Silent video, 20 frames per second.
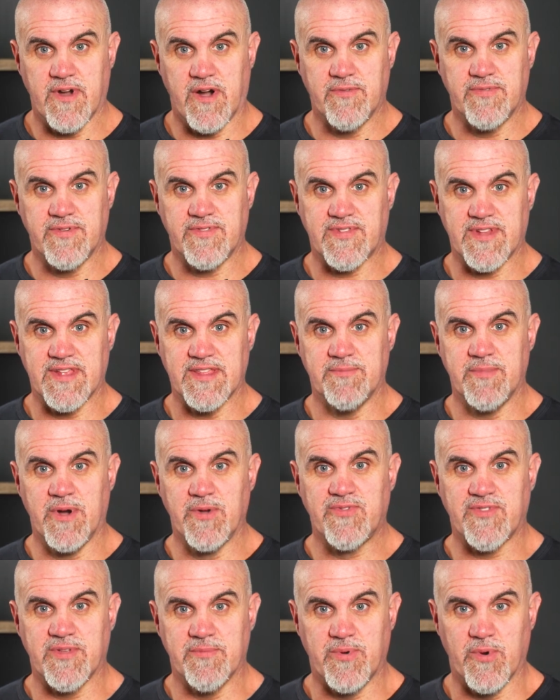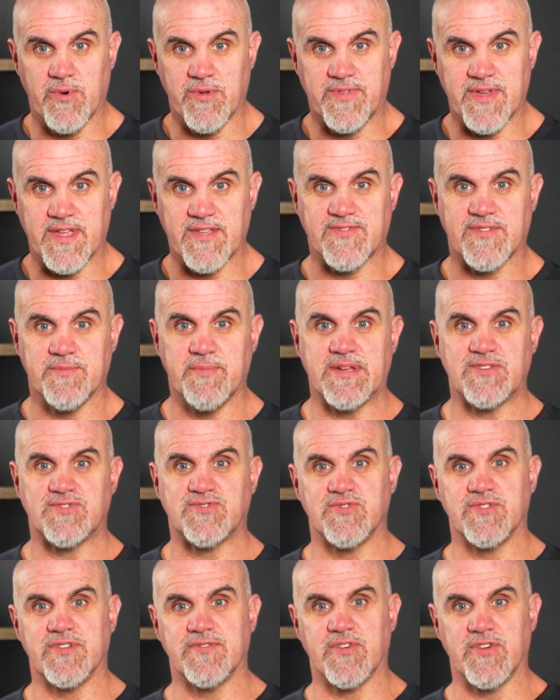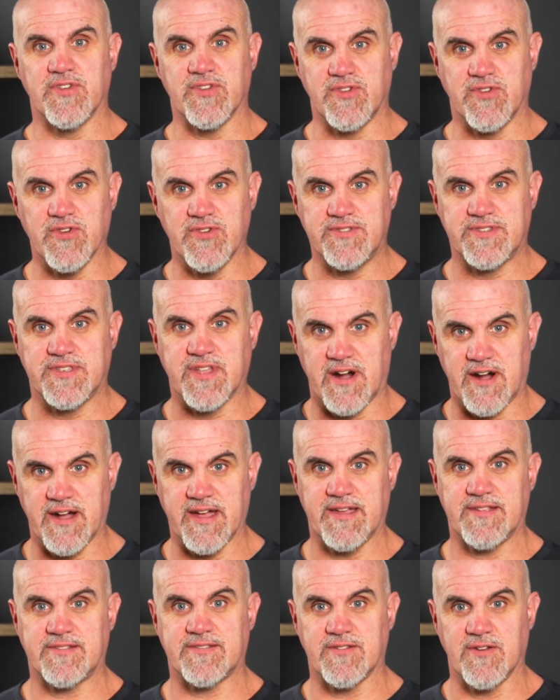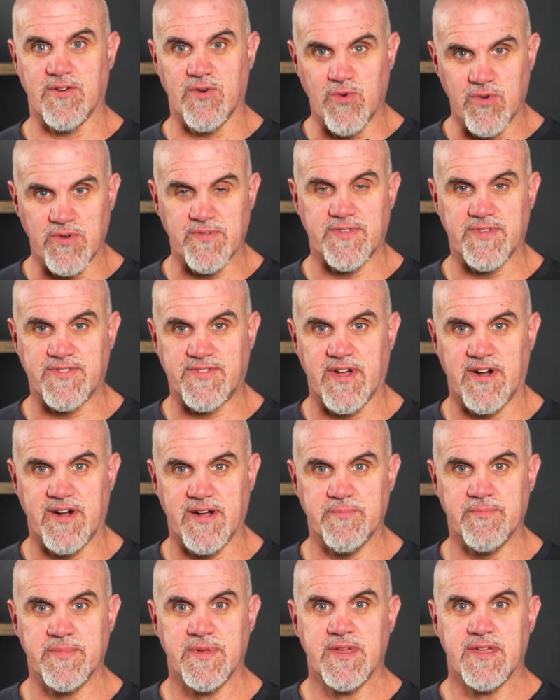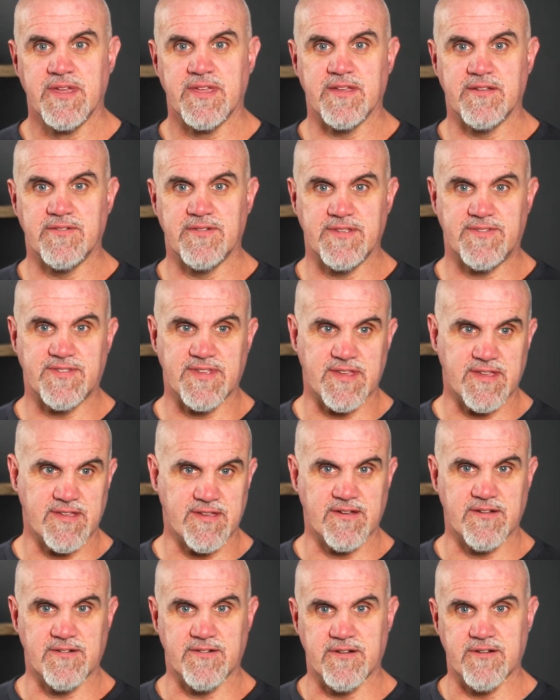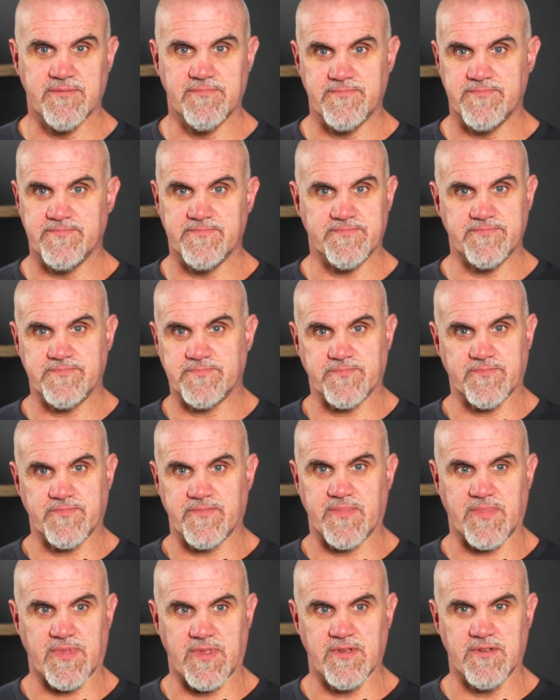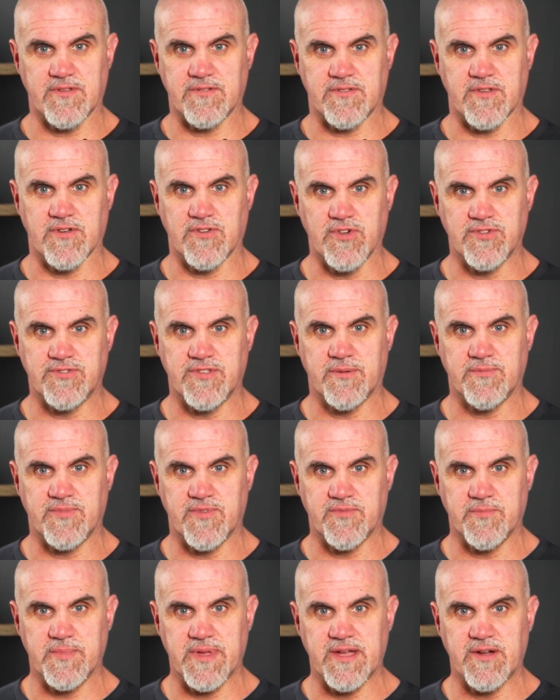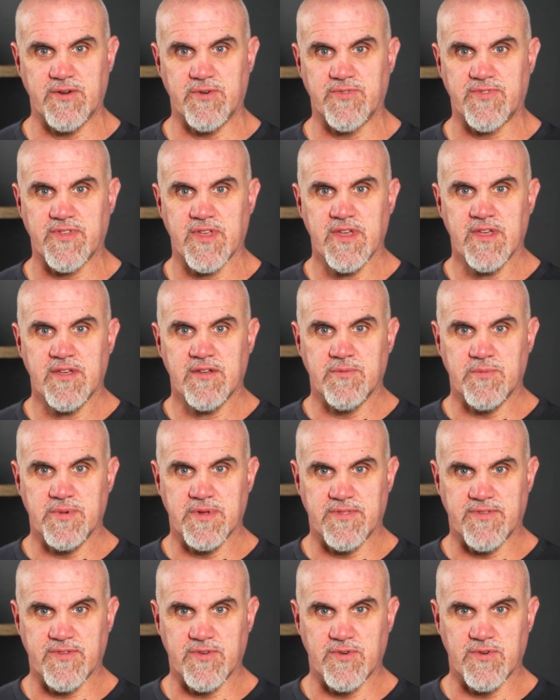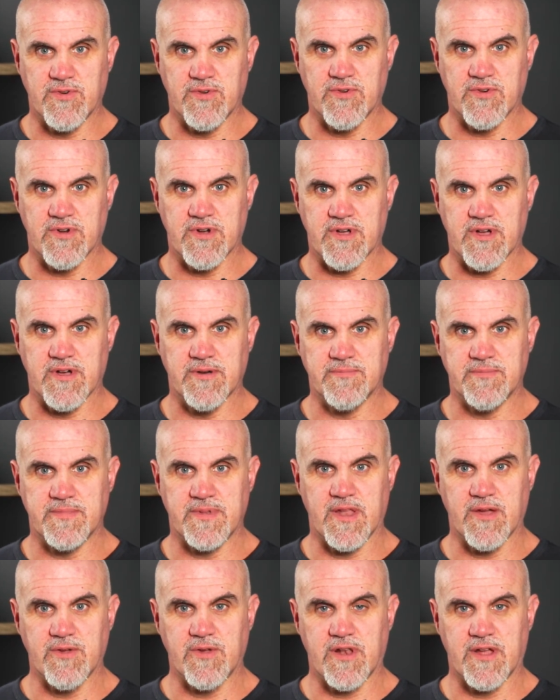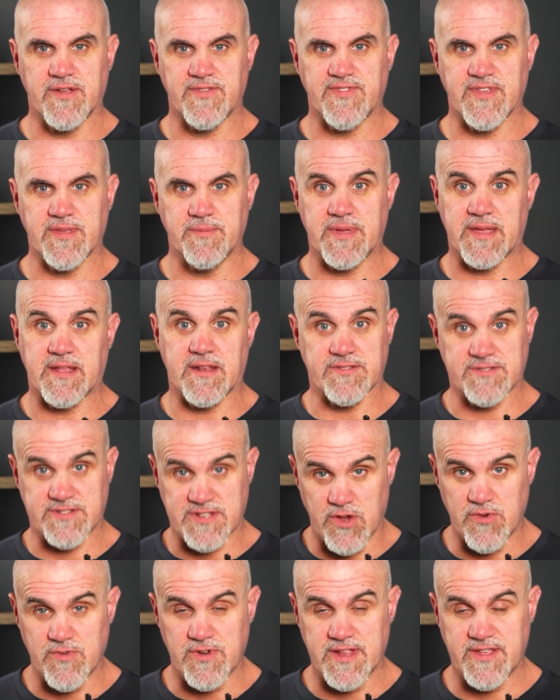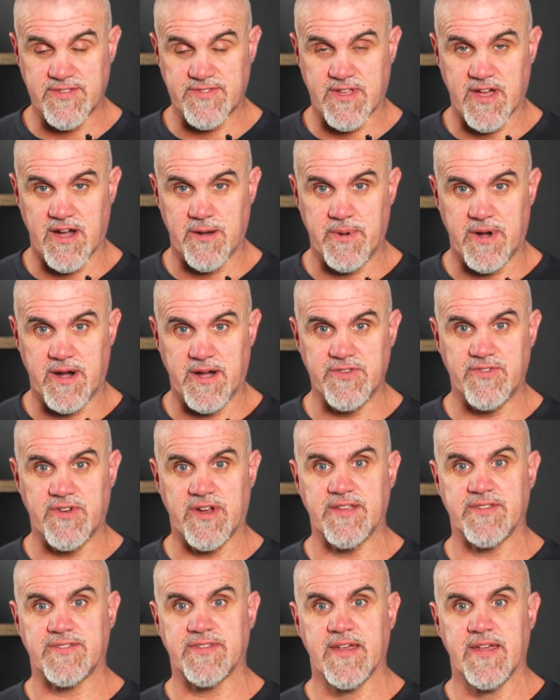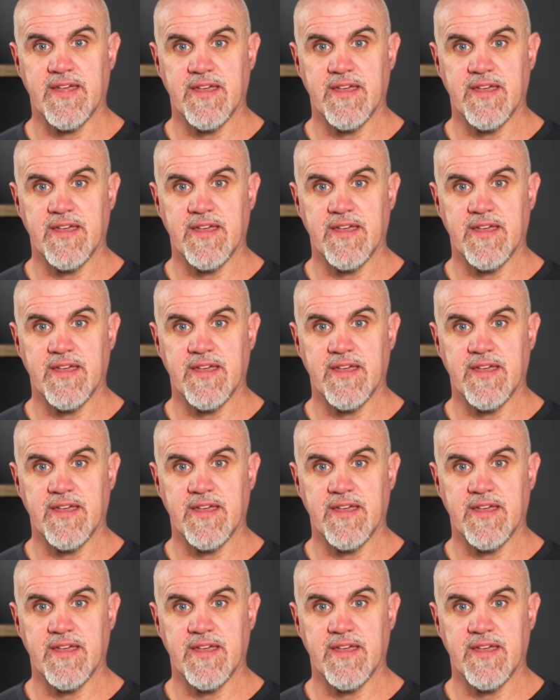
Obviously the most important thing is to make sure you've got a good diet all of the time. You're eating a good number of meals with your low glycemic, like slow release carbohydrates,